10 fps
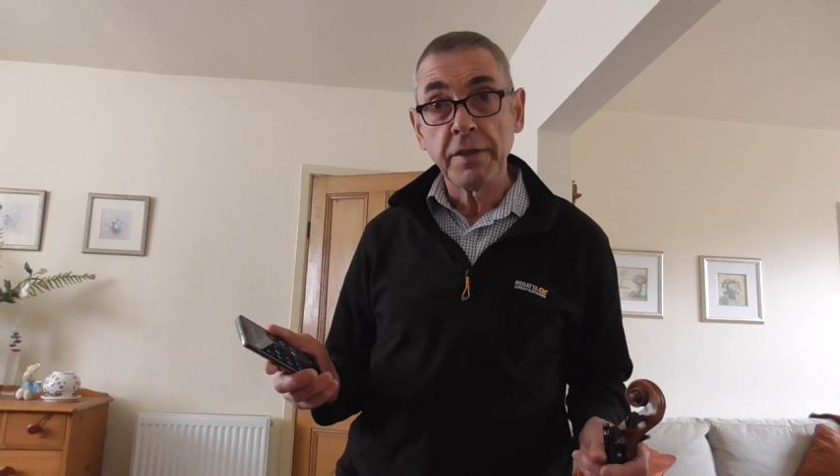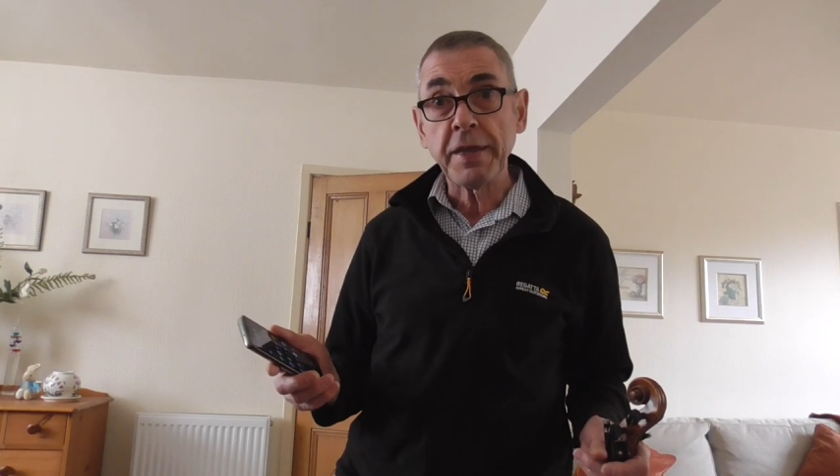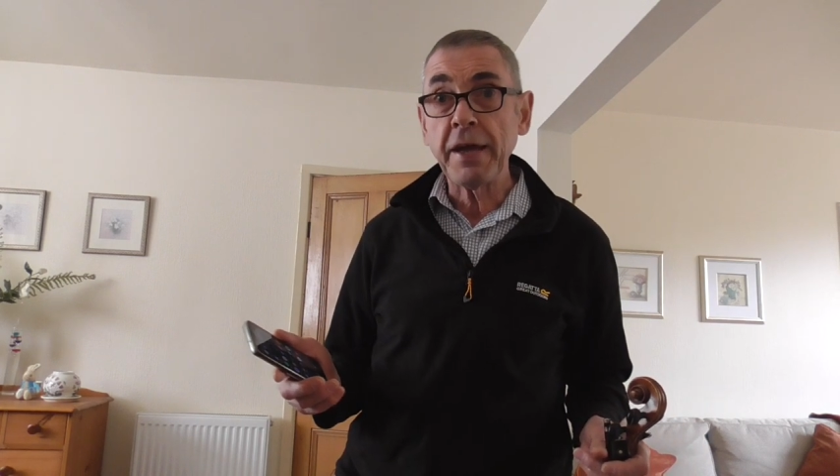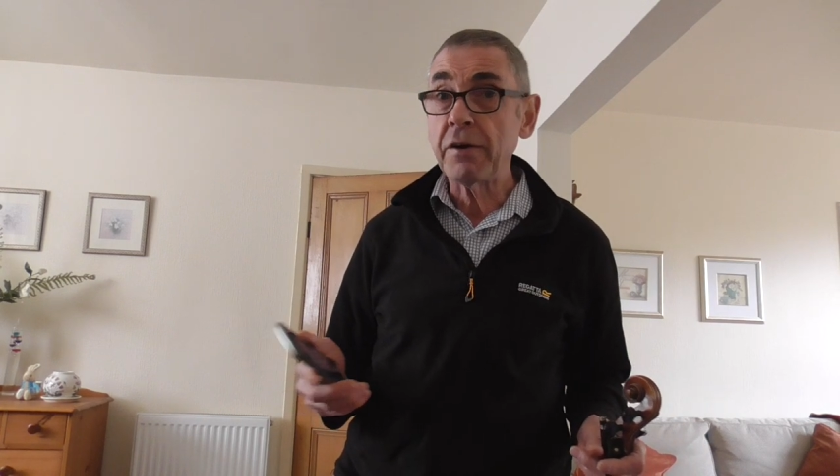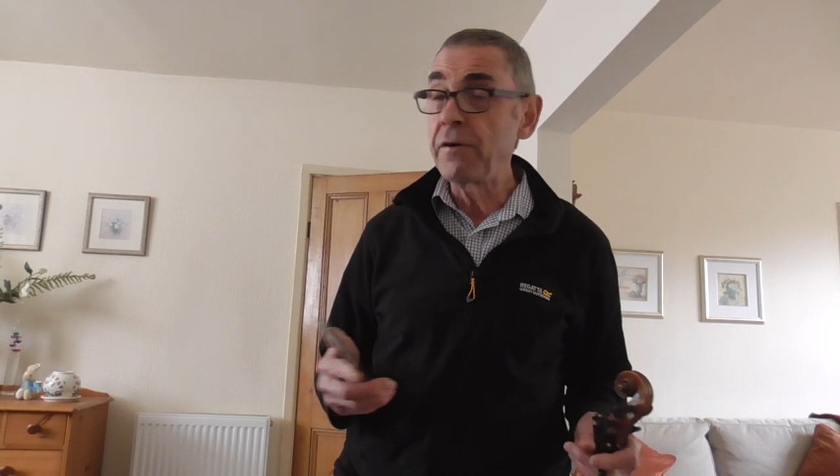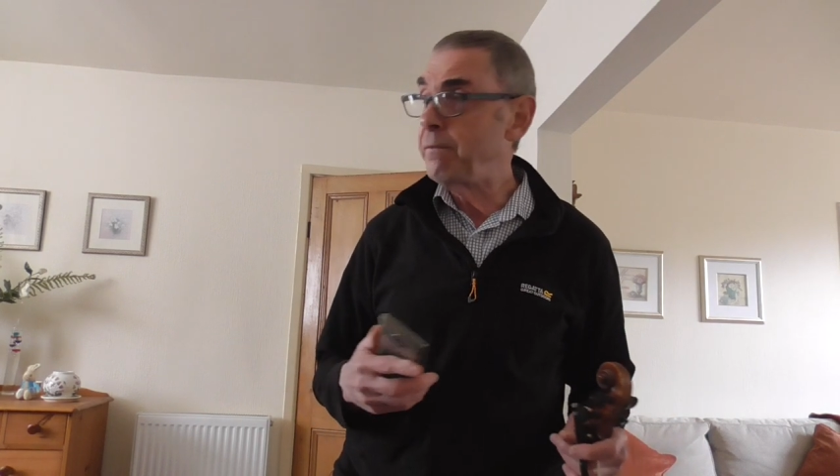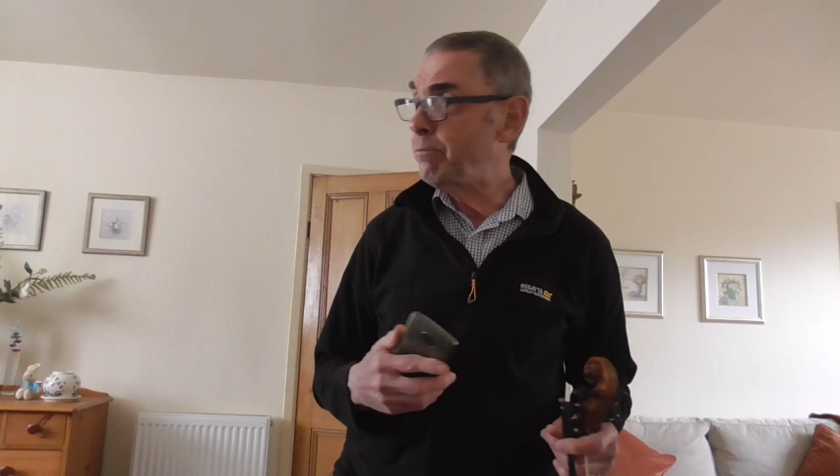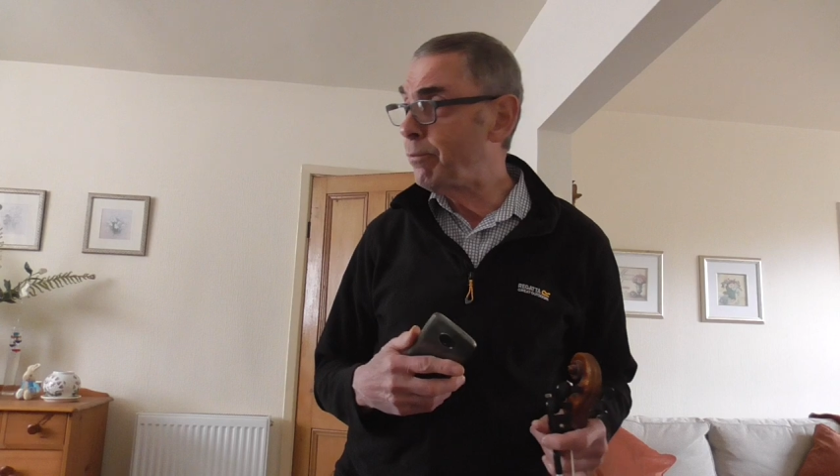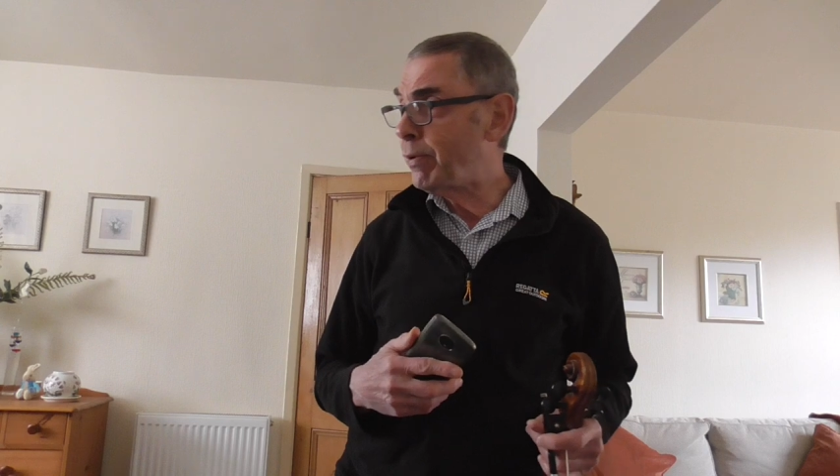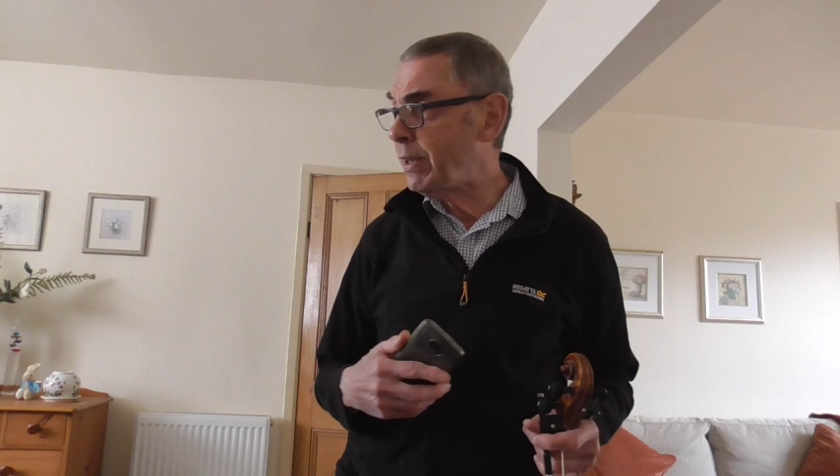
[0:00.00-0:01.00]
they're
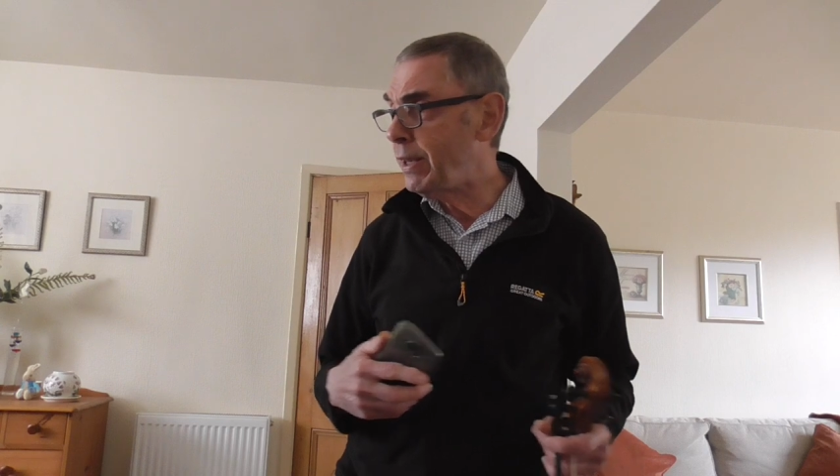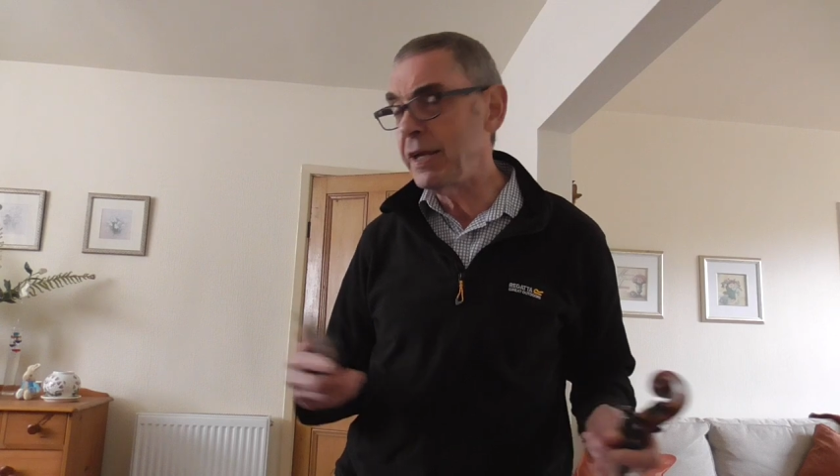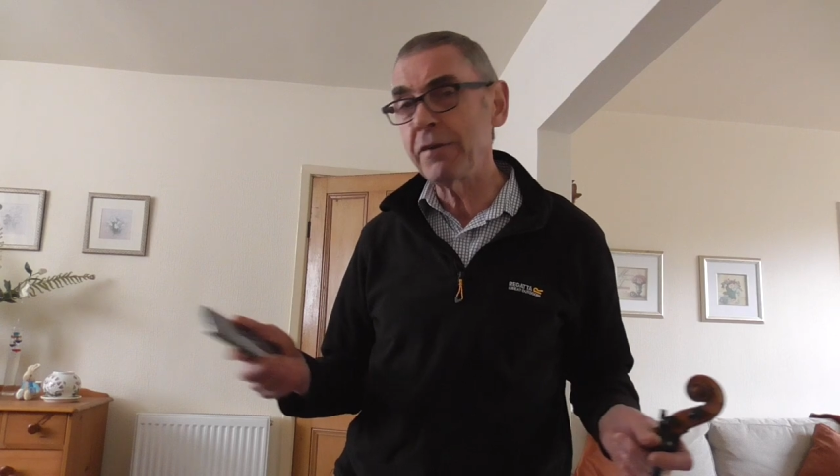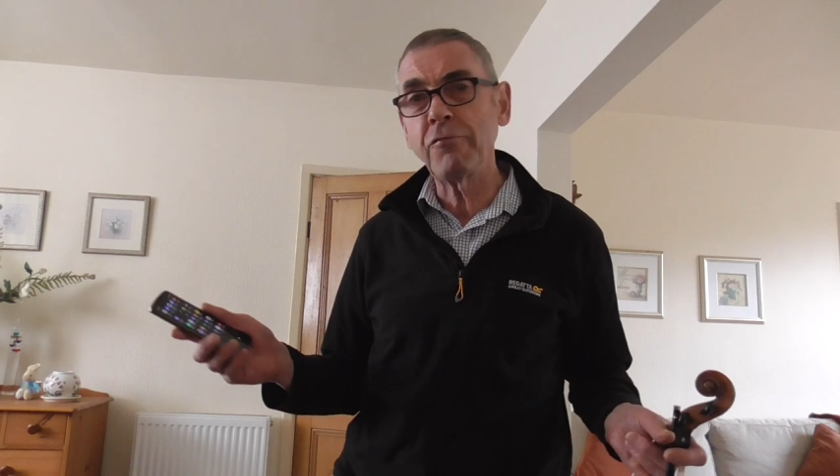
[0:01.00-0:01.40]
complete